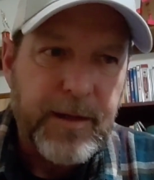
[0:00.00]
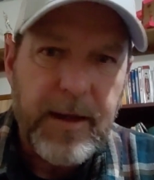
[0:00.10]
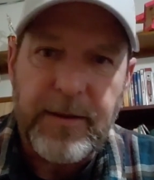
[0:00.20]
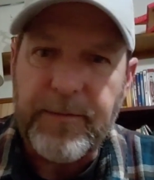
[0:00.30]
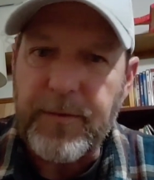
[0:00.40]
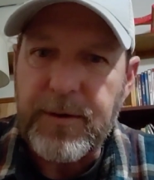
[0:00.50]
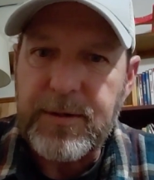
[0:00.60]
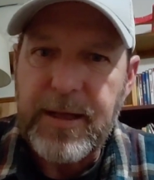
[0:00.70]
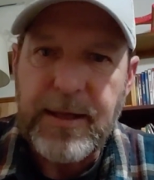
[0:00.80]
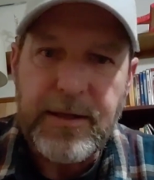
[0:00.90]
and the first
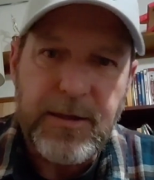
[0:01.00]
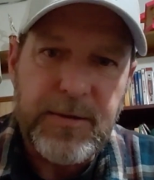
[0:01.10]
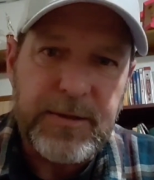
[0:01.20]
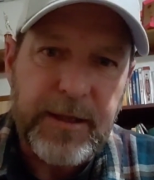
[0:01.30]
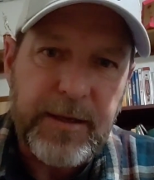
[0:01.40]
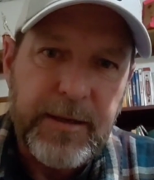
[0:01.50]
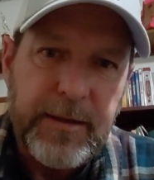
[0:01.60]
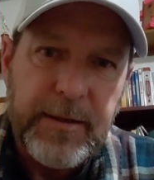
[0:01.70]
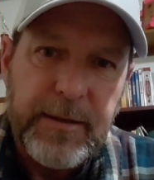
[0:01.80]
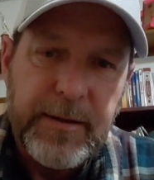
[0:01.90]
day you use it,
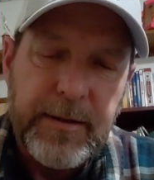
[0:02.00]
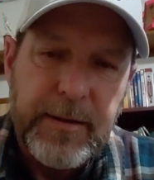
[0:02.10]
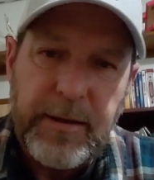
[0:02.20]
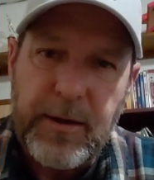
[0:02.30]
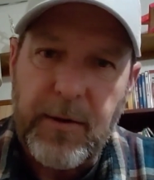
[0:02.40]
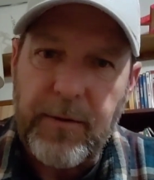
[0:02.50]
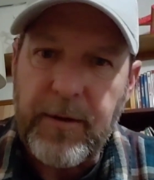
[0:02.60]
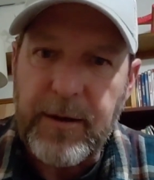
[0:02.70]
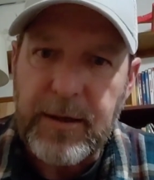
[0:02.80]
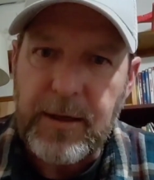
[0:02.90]
you know,
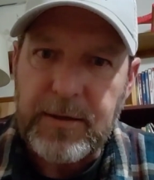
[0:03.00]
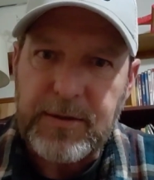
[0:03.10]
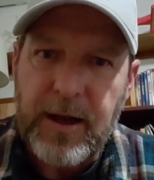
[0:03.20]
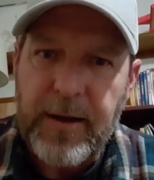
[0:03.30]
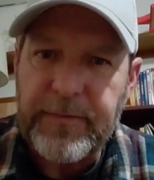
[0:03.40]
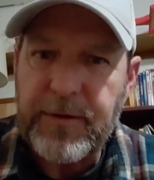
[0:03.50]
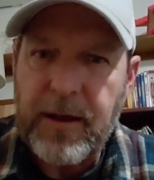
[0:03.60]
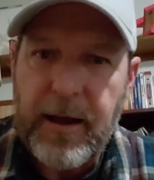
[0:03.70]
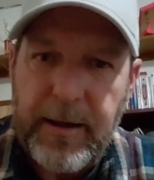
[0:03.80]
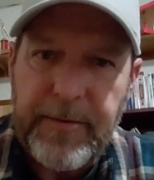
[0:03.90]
a soft
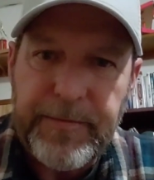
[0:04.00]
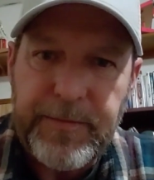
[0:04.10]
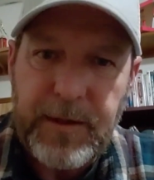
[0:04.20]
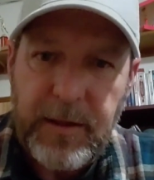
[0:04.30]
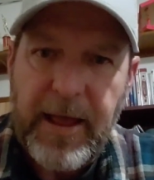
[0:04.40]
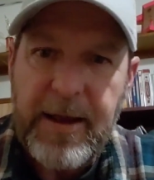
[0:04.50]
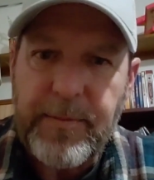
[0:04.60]
glide